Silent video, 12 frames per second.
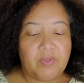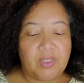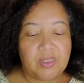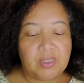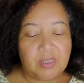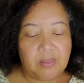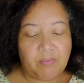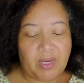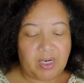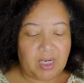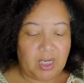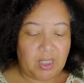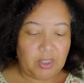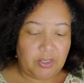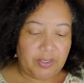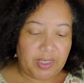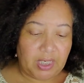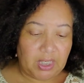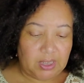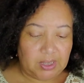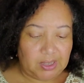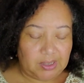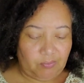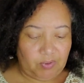This, my color
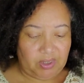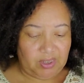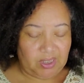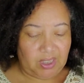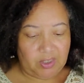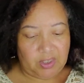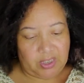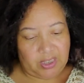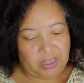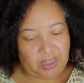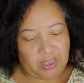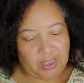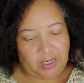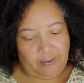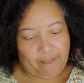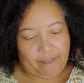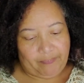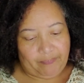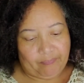is, what color did I get it in?